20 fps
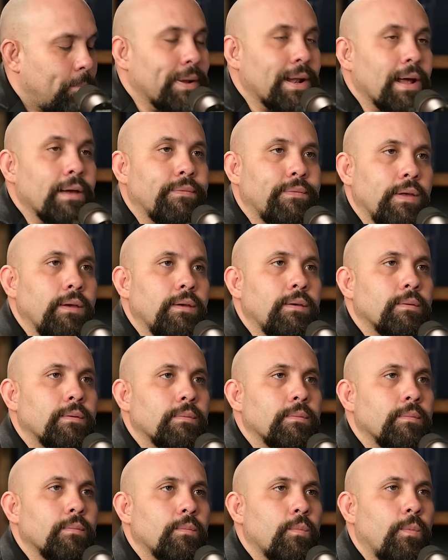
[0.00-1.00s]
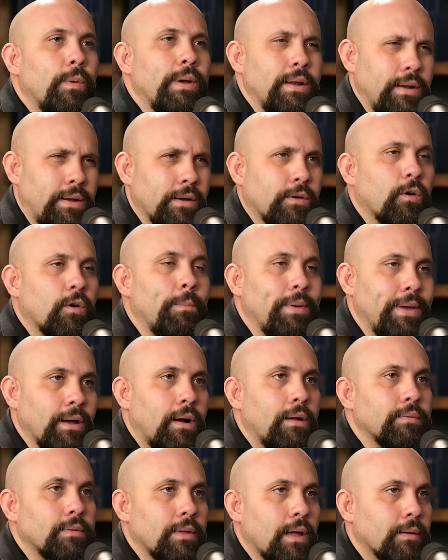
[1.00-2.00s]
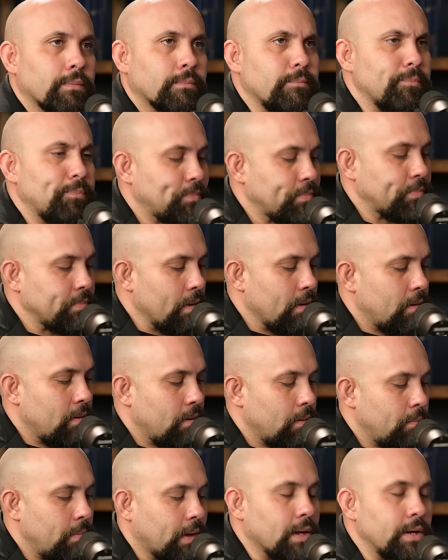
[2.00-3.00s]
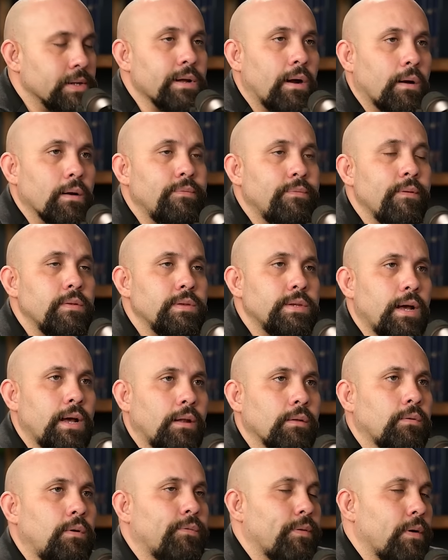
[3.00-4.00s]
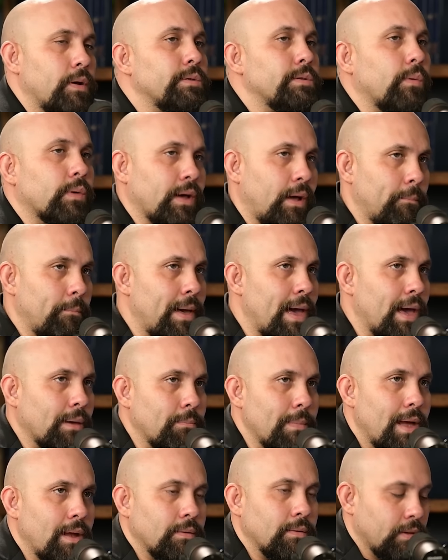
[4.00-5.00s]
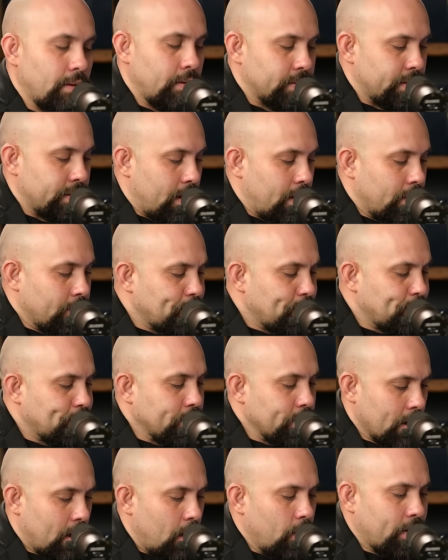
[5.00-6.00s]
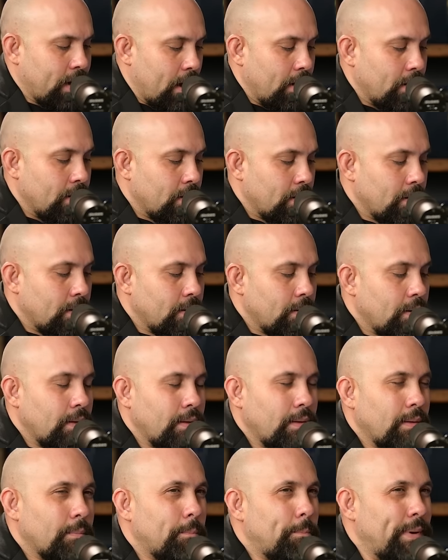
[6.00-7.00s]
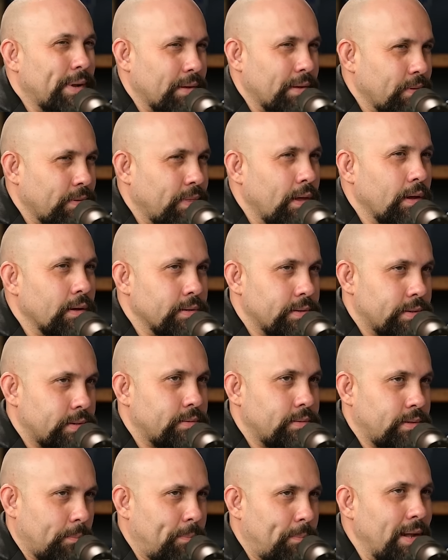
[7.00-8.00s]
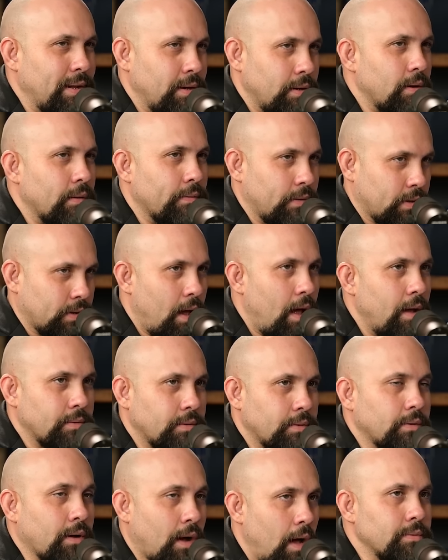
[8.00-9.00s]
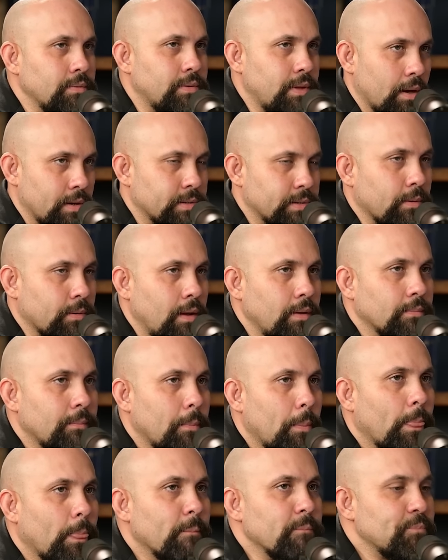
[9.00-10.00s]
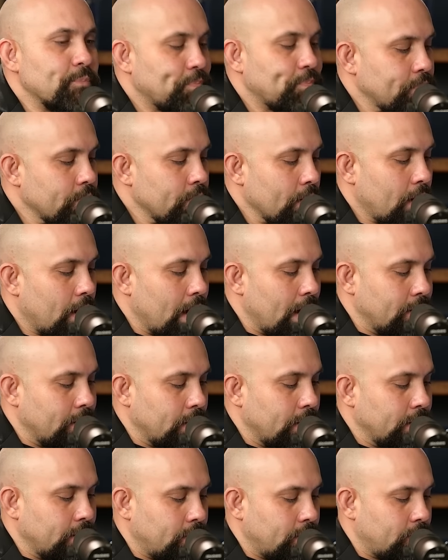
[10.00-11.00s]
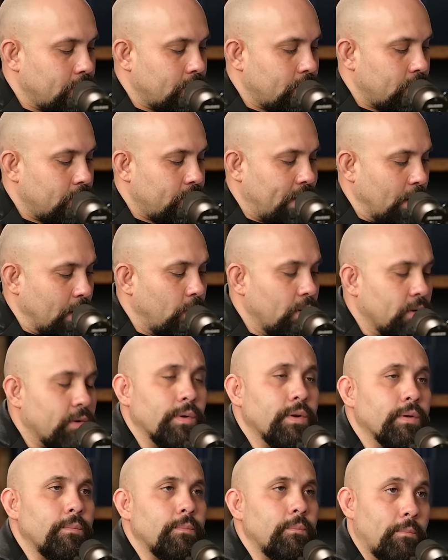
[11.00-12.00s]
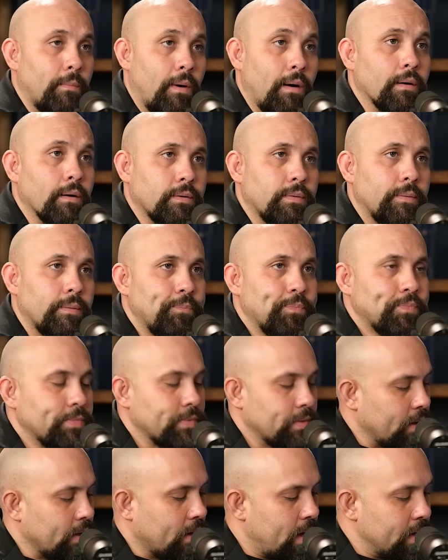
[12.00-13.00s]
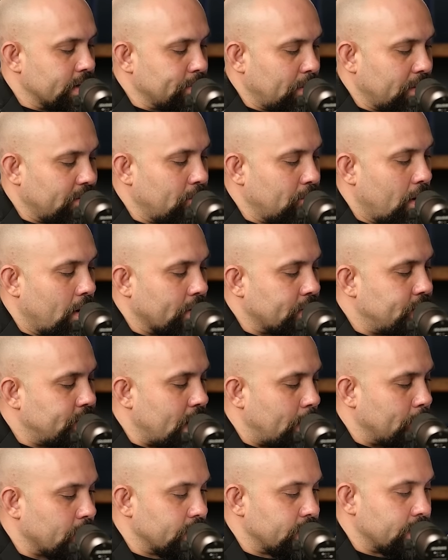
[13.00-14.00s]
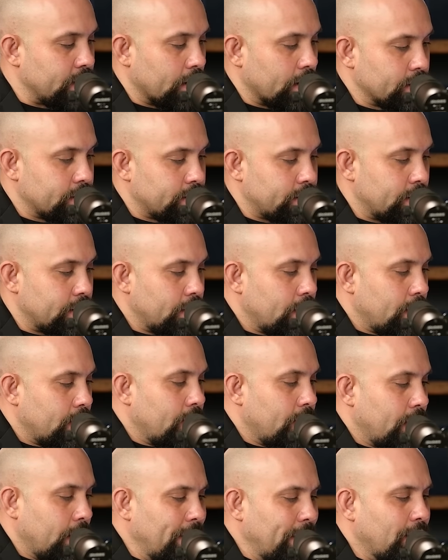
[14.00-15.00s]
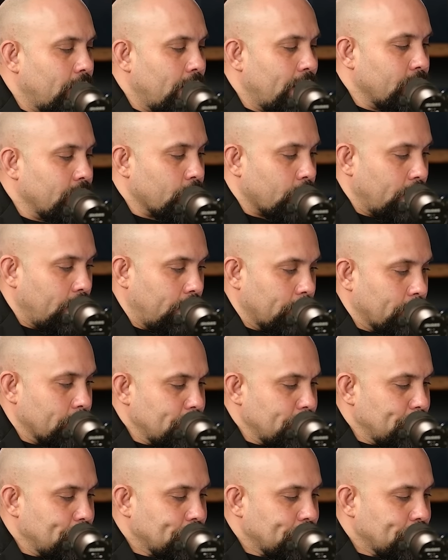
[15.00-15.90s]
But I think we need to go beyond that. Because our evangelical friends will come back, Matt, and they'll say, okay, but everything is depending on the con context, right? And then they will go to Mark, the Gospel of Mark, chapter six. Let me go ahead and read it.